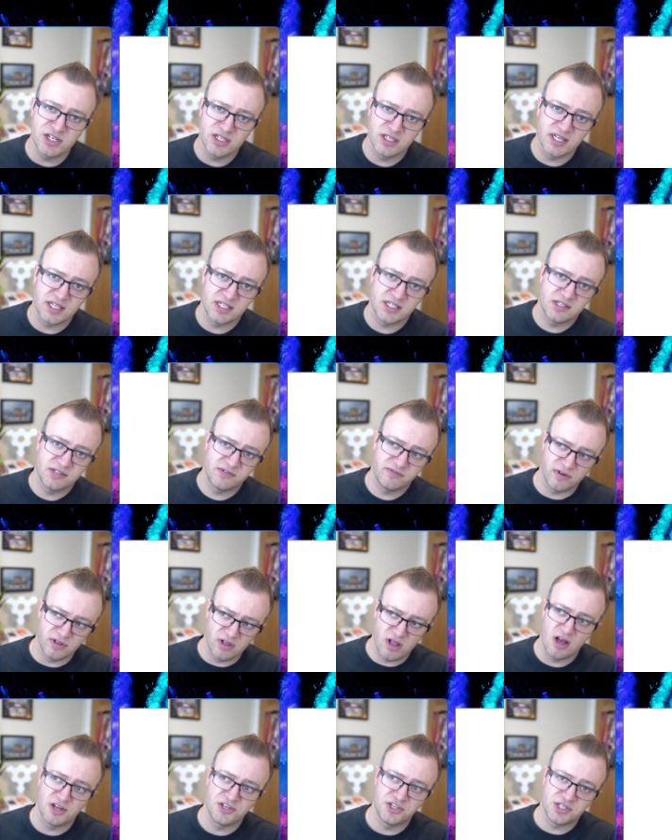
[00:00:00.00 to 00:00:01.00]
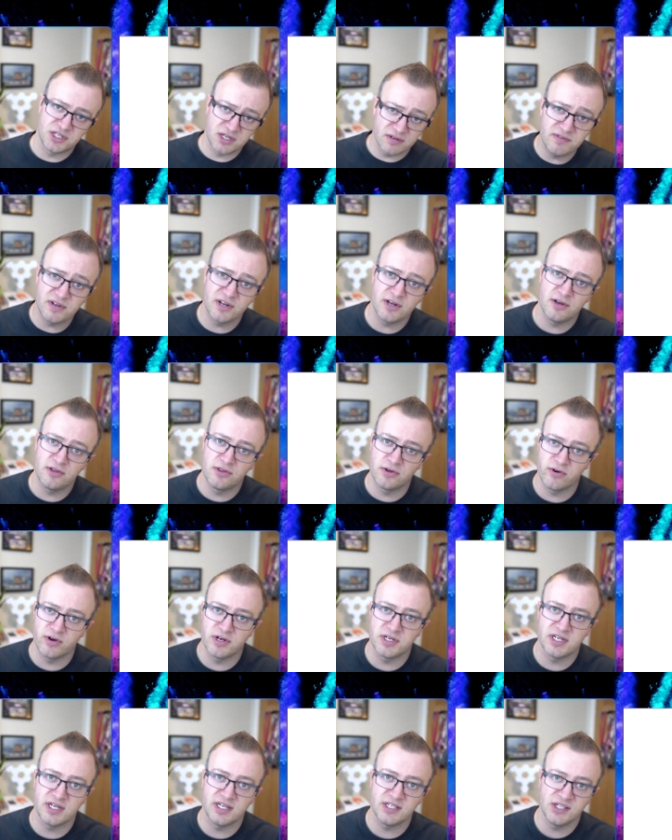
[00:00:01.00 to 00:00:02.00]
lists for large certificate
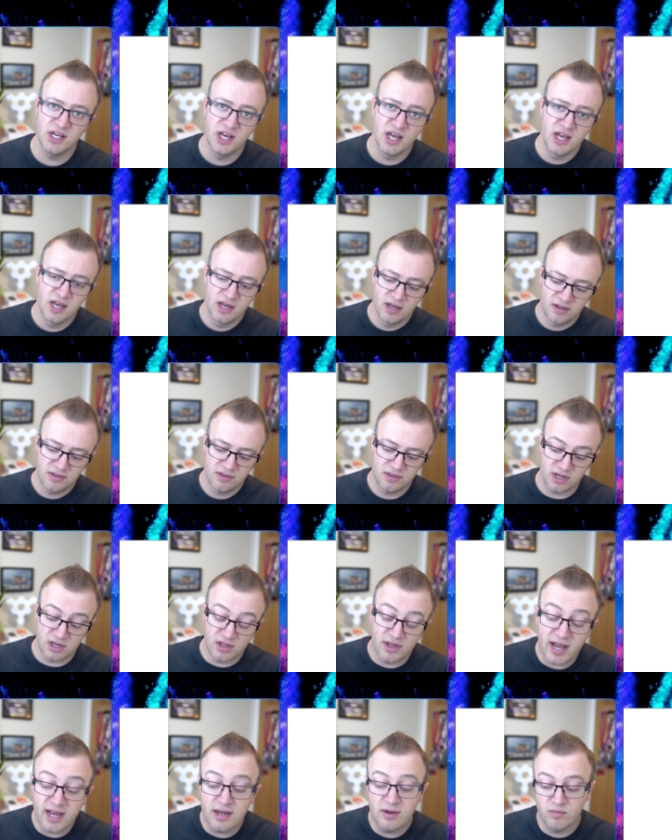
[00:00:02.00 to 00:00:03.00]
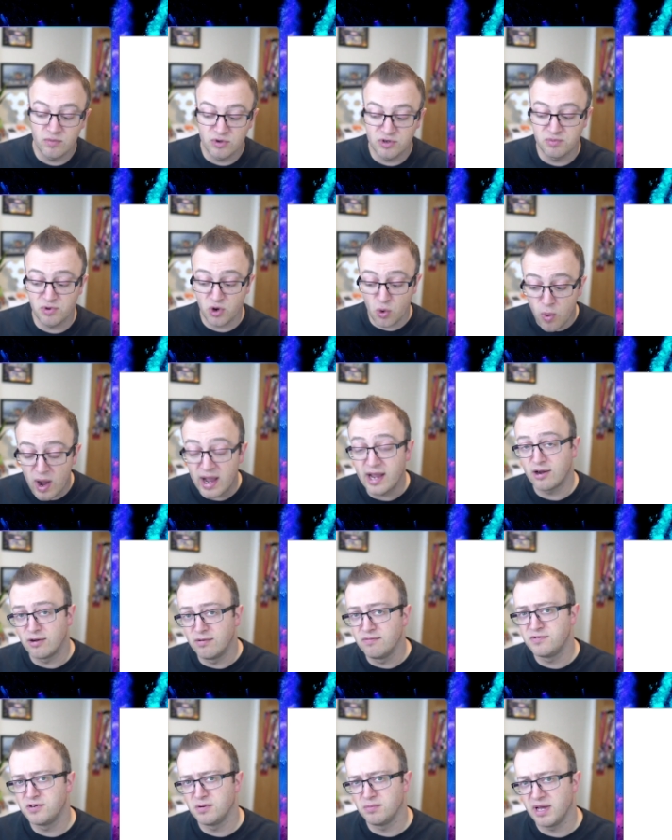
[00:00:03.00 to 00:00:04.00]
authorities, the client would quite
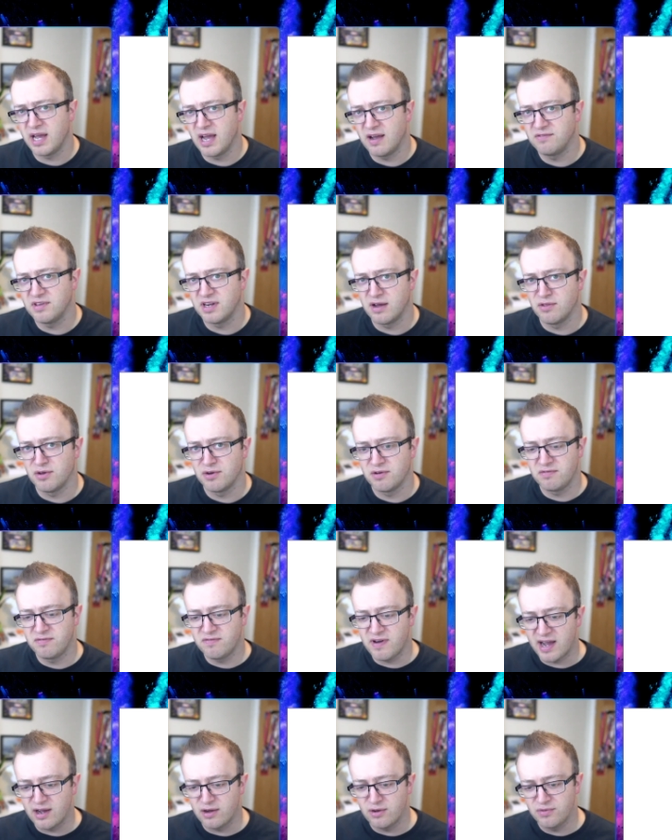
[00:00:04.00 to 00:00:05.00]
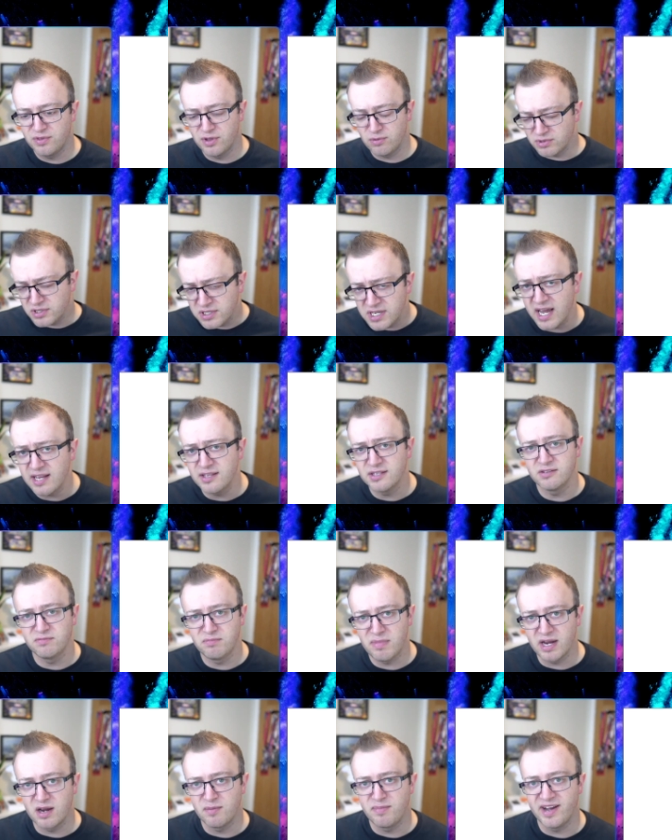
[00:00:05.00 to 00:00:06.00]
comfortably have to download a file that was tens of
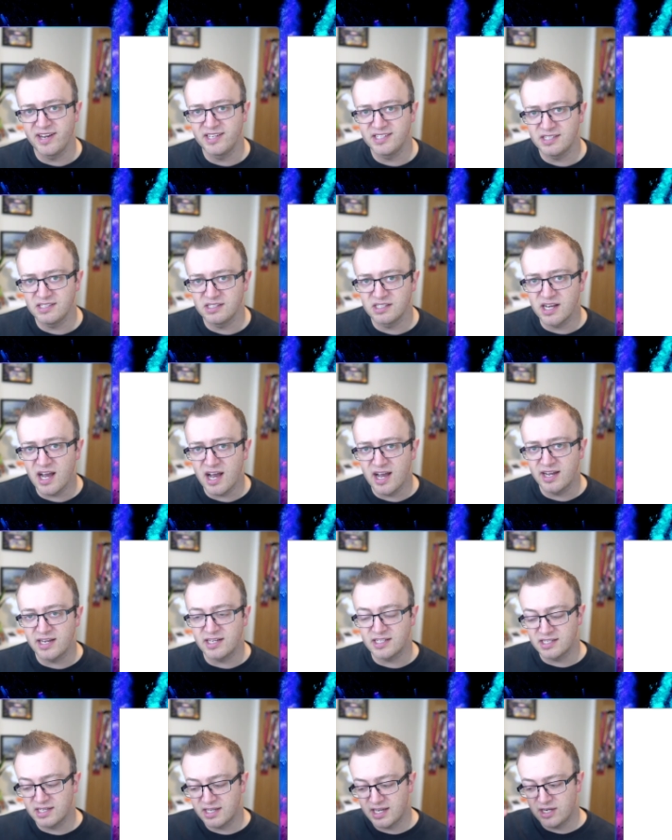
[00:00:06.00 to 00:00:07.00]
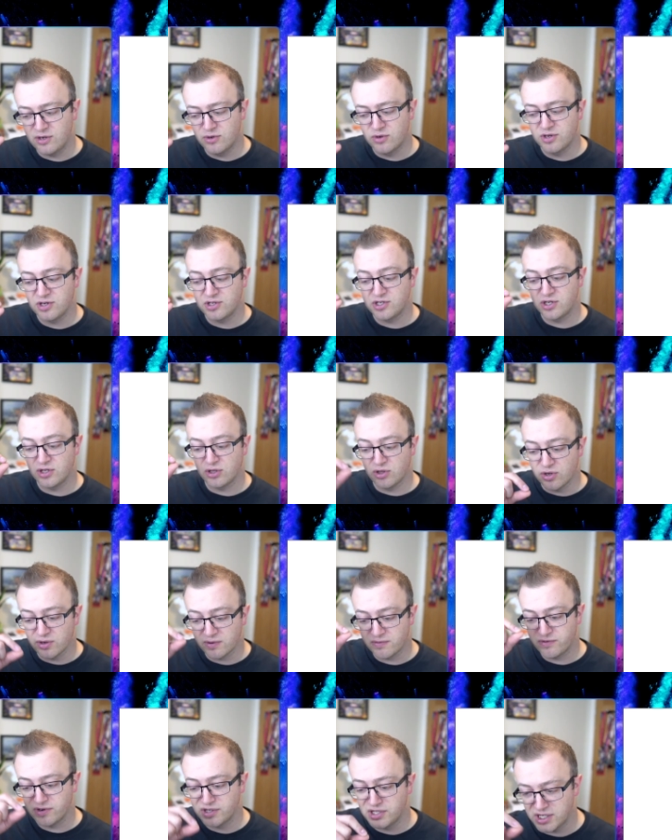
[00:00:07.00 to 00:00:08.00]
megabytes in size in order to look
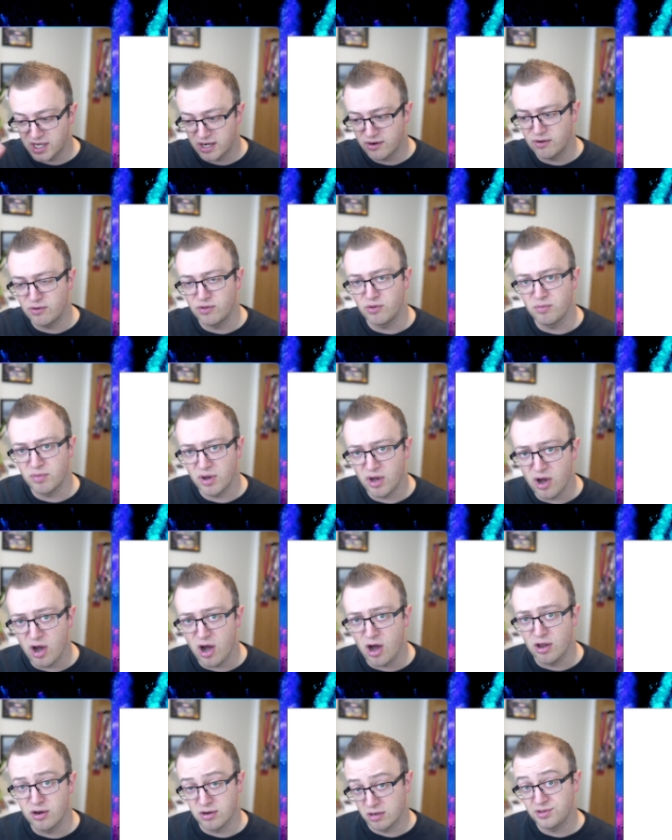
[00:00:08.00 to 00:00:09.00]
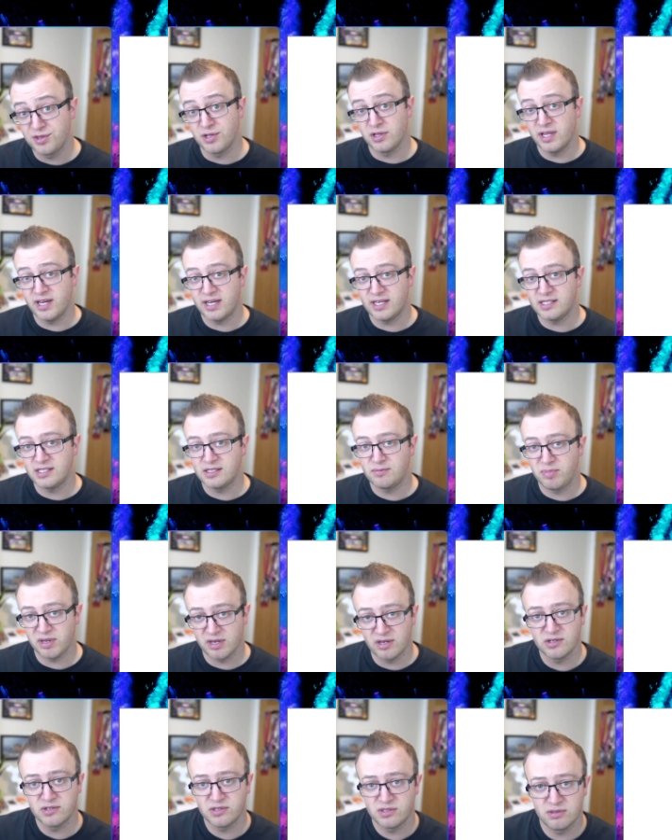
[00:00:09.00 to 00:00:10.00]
for a serial number on the list,
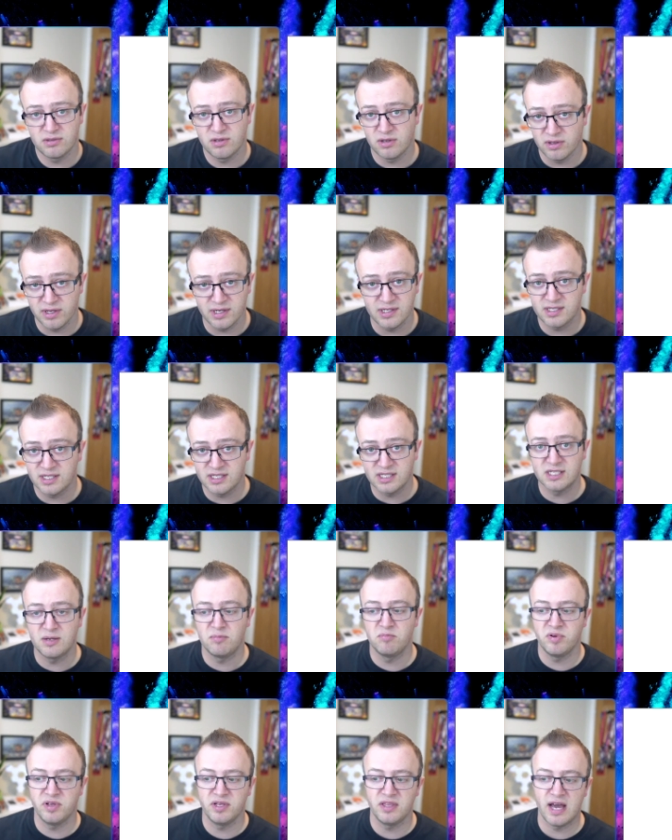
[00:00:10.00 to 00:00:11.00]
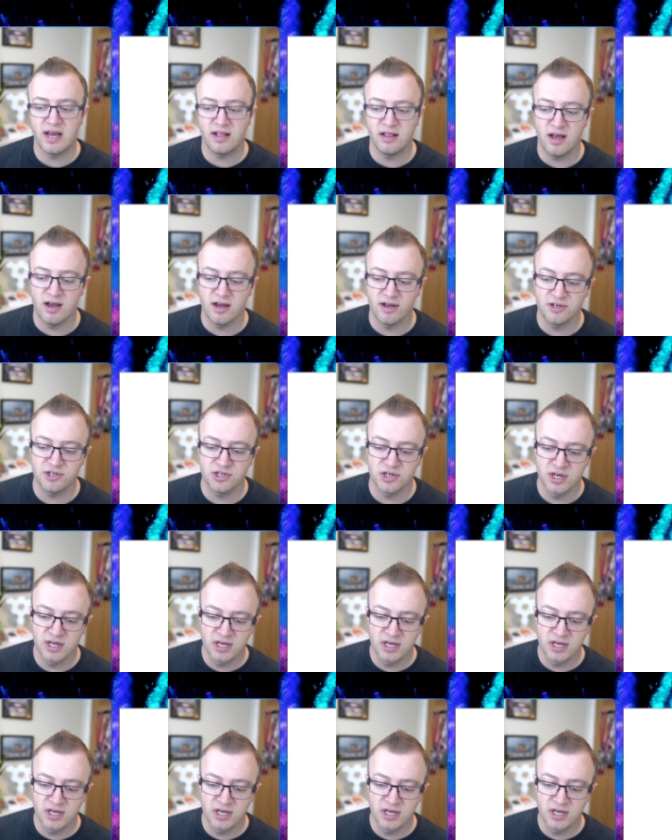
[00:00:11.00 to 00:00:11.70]
because the list is simply that large.